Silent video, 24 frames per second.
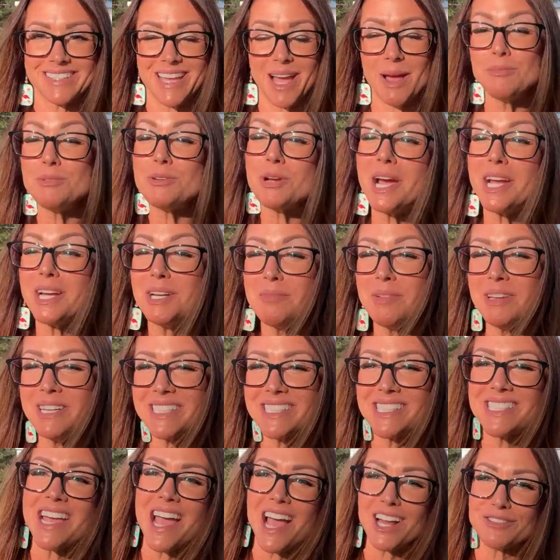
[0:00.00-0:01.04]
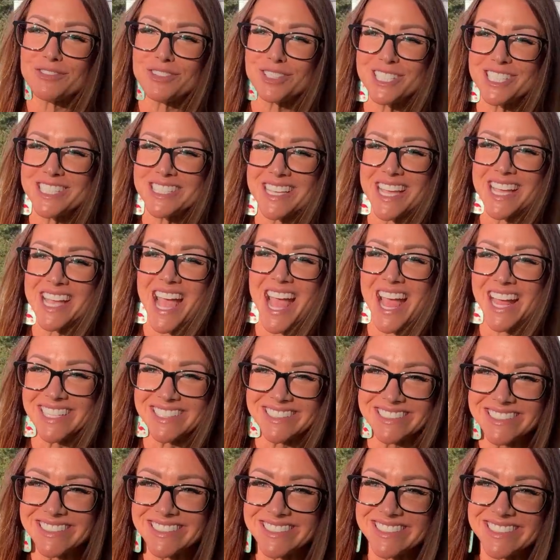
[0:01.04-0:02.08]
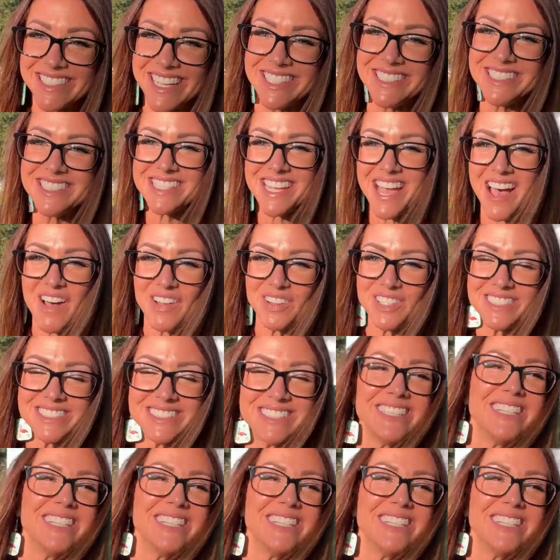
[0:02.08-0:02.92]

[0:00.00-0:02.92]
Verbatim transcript: I'm trying to be as tactful as I can. Can you tell?